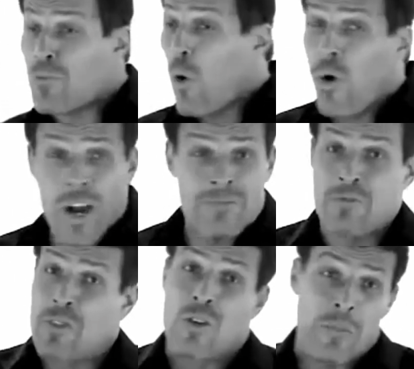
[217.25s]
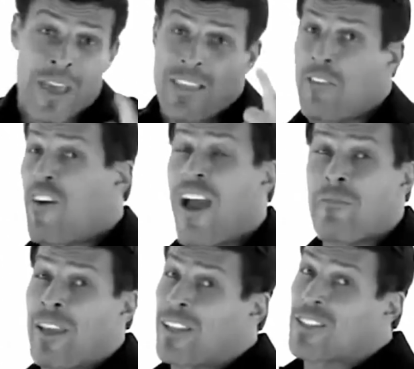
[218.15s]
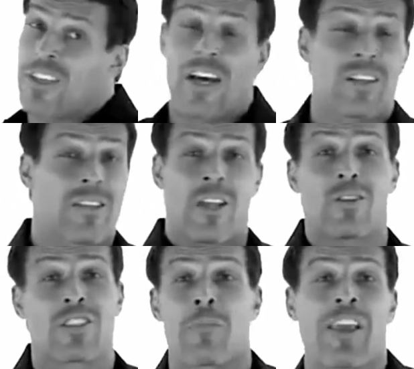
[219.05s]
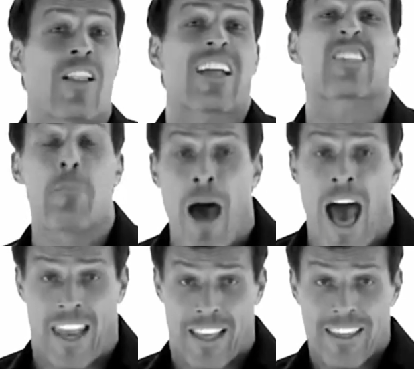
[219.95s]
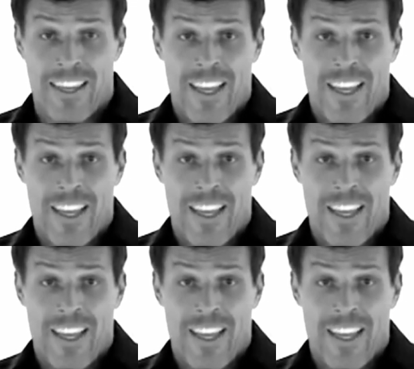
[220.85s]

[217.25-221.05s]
Or you can make that 5 minutes, something like Tabata.